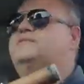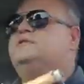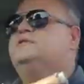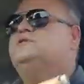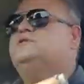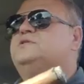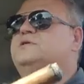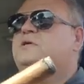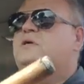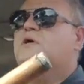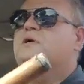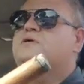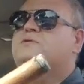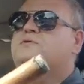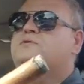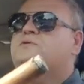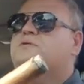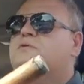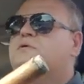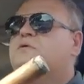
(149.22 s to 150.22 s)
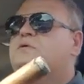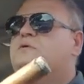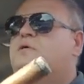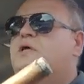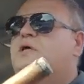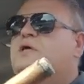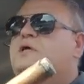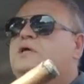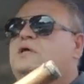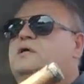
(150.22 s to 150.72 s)
at the cigar store.
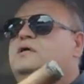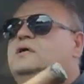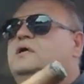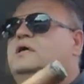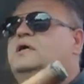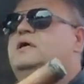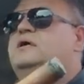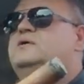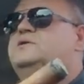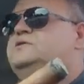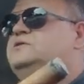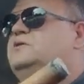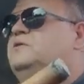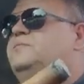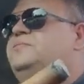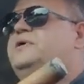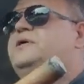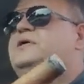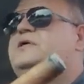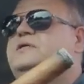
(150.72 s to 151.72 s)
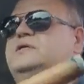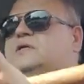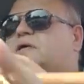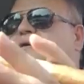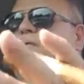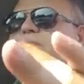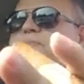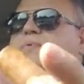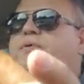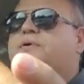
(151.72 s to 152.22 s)
I also picked up,